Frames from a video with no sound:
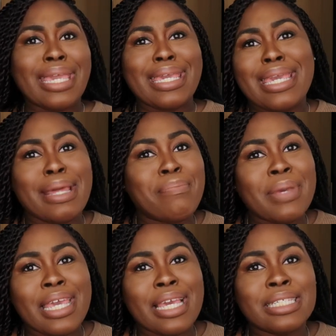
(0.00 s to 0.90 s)

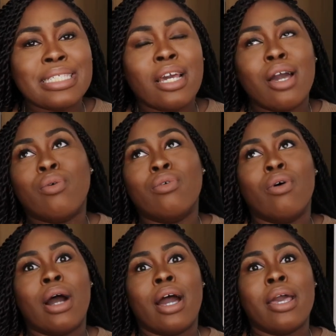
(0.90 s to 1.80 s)
ENPs, who
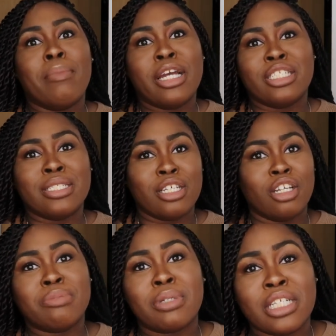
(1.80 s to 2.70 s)
are emergency
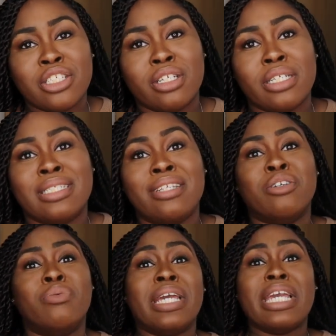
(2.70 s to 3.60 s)
nurse practitioners that
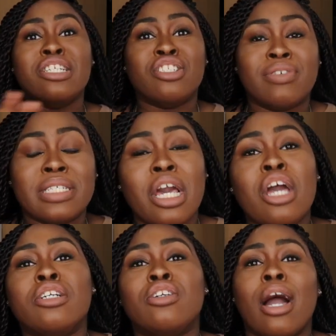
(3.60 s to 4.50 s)
deal with injuries.
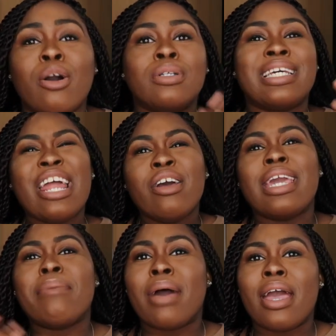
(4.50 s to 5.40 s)
So I could kind of
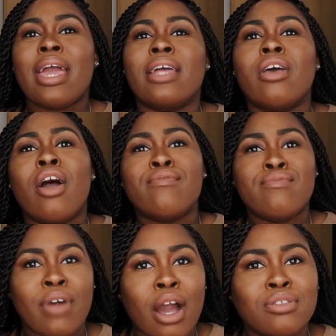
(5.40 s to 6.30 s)
get my head
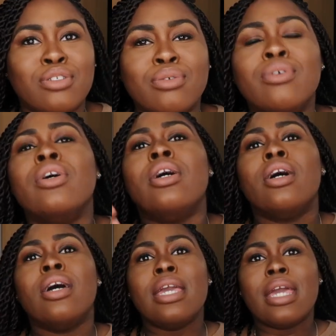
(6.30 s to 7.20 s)
round to
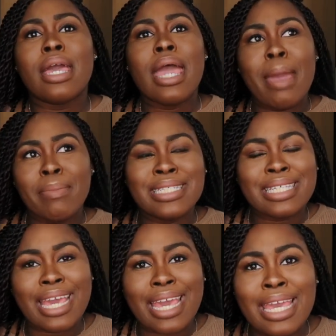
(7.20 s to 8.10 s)

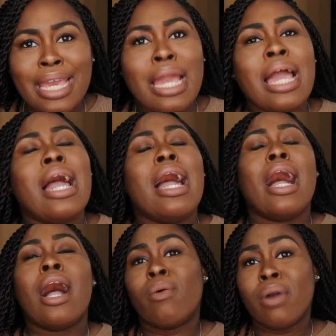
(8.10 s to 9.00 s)
MSK.
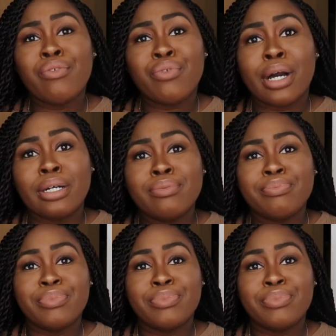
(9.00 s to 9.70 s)
However,